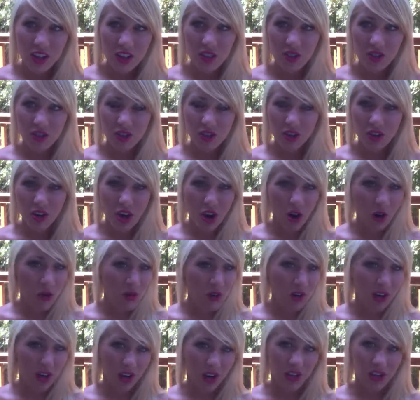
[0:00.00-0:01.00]
your
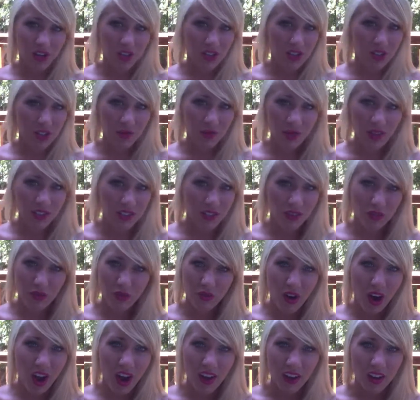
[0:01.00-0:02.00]
coworkers, your best
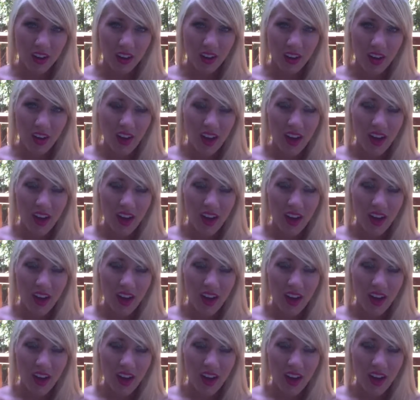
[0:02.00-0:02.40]
friend.